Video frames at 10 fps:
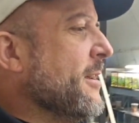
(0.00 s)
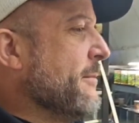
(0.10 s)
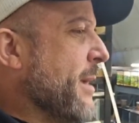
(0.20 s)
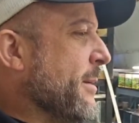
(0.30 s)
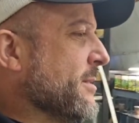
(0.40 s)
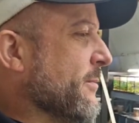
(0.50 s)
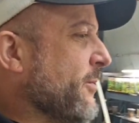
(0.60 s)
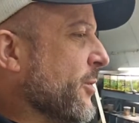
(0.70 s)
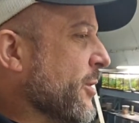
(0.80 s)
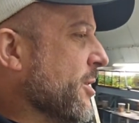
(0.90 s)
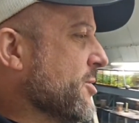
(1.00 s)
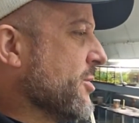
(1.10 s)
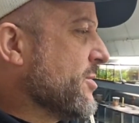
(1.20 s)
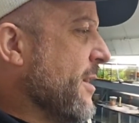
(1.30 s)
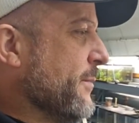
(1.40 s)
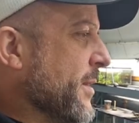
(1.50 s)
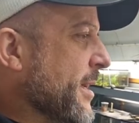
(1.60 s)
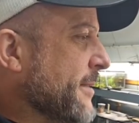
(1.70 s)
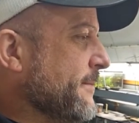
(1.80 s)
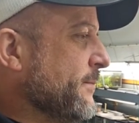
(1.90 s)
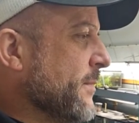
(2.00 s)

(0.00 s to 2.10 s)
Maybe some flourish or something.